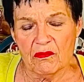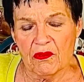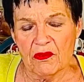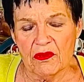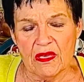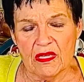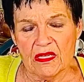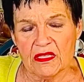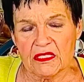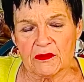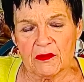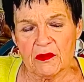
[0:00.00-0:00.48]

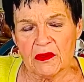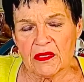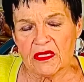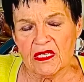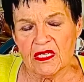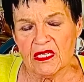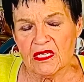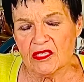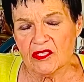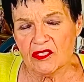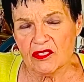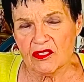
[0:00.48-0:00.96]

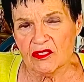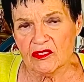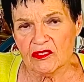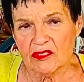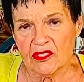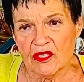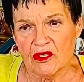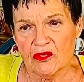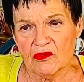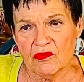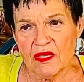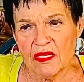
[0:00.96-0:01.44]
expectations
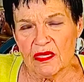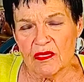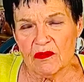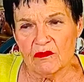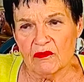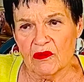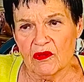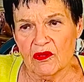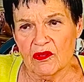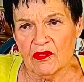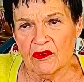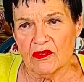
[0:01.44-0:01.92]
on
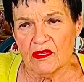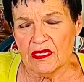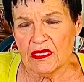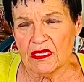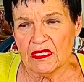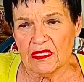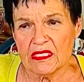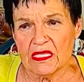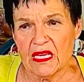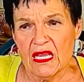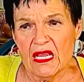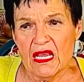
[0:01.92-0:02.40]

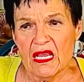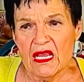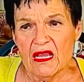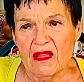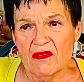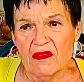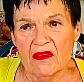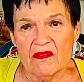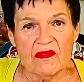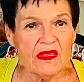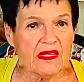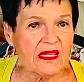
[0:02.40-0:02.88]
employees
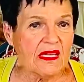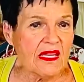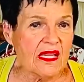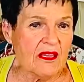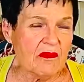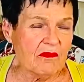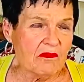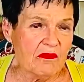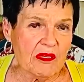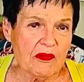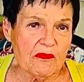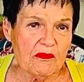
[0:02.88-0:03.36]
that they
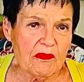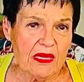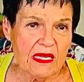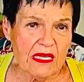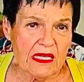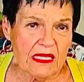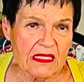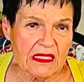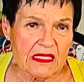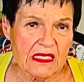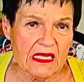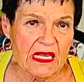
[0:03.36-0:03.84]
can't be
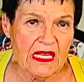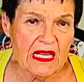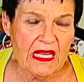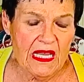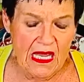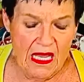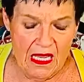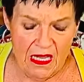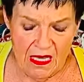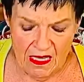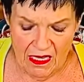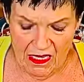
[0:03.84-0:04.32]
met,
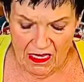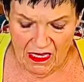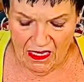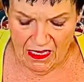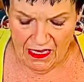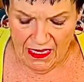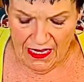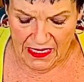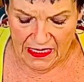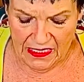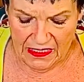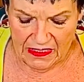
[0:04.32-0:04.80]

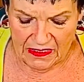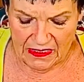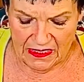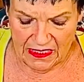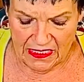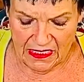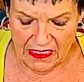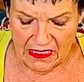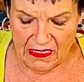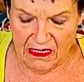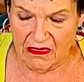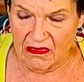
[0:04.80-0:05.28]
and
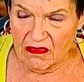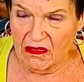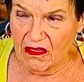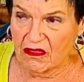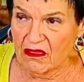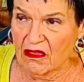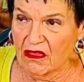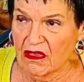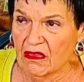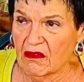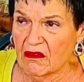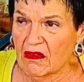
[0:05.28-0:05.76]
then
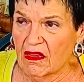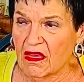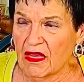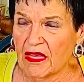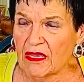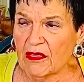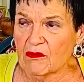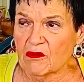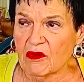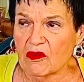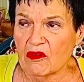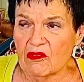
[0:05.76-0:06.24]
the
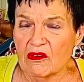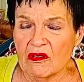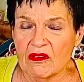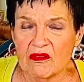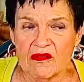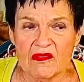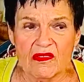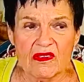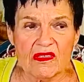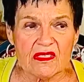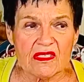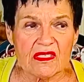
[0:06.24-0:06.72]
employee
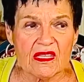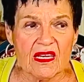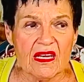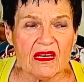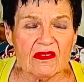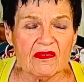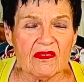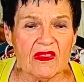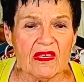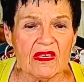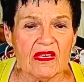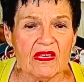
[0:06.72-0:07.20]
feels
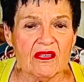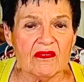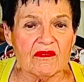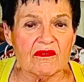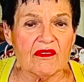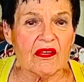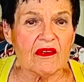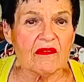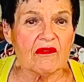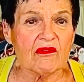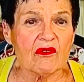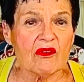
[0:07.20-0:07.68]
like they have
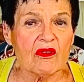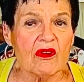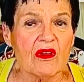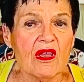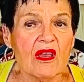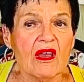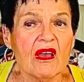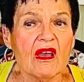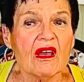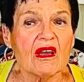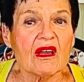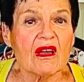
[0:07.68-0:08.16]
never
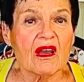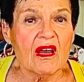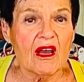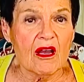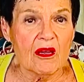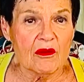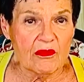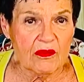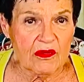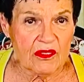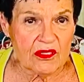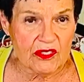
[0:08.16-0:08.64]

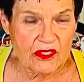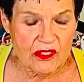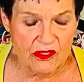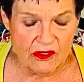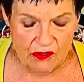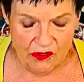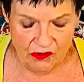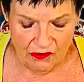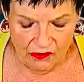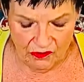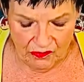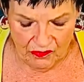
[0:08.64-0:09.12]
accomplished
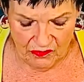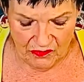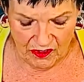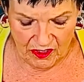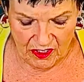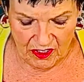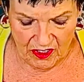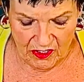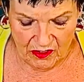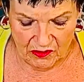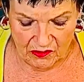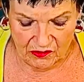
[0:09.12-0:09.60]
their
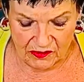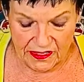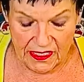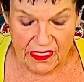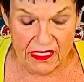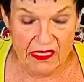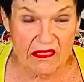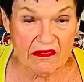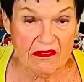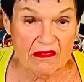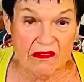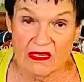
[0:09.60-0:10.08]
goals,
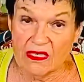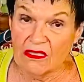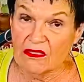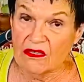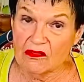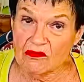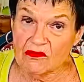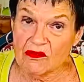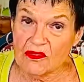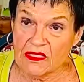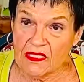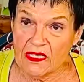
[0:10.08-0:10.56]
and they
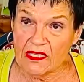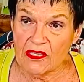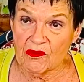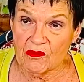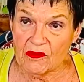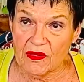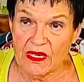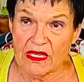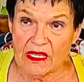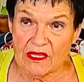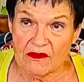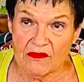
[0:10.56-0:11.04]
don't stay
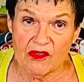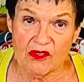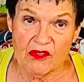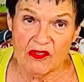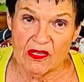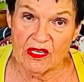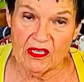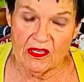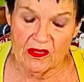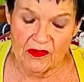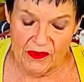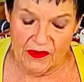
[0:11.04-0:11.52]
around. If they're
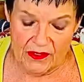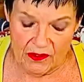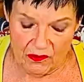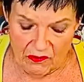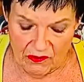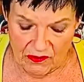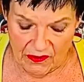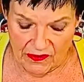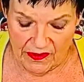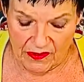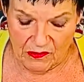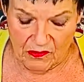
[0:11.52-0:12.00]
healthy,
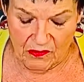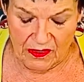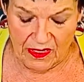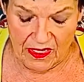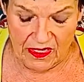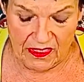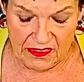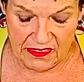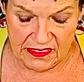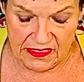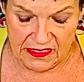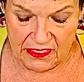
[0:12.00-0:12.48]
they will
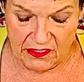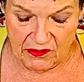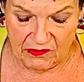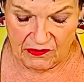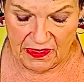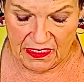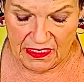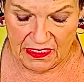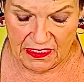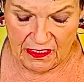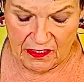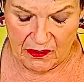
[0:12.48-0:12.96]
not stay
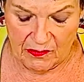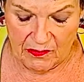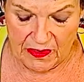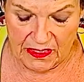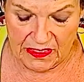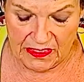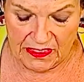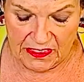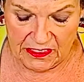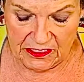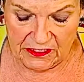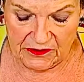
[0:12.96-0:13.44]
around in a
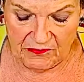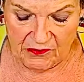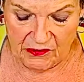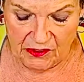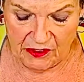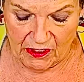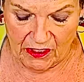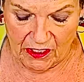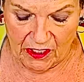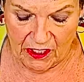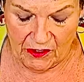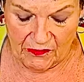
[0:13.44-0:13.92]
business very
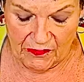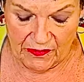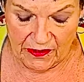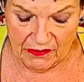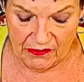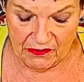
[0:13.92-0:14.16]
long